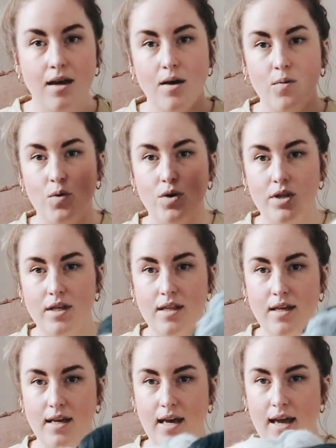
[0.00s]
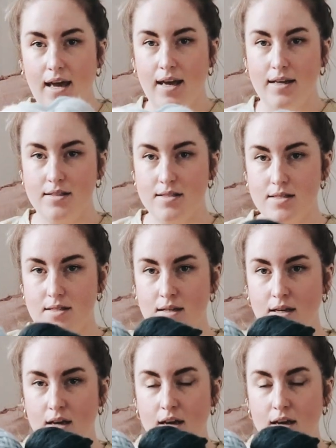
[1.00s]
Wool in the Gang's